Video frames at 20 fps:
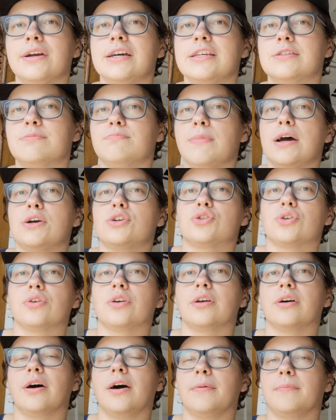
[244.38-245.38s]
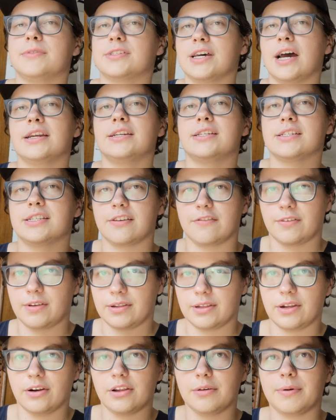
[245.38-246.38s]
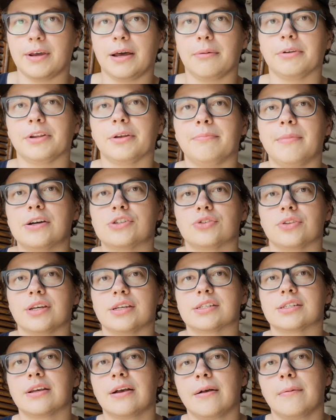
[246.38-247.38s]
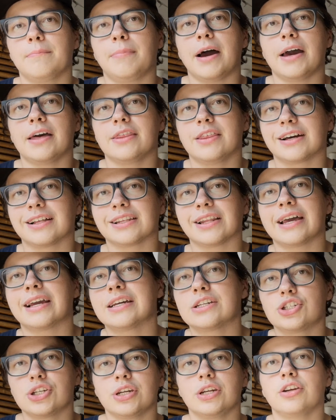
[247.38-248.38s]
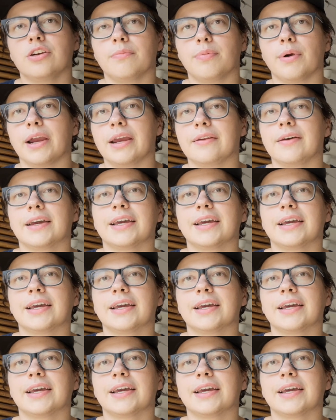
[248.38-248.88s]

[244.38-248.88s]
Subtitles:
is measured, scientists have literally been able to measure this, by the glycogen in your brain.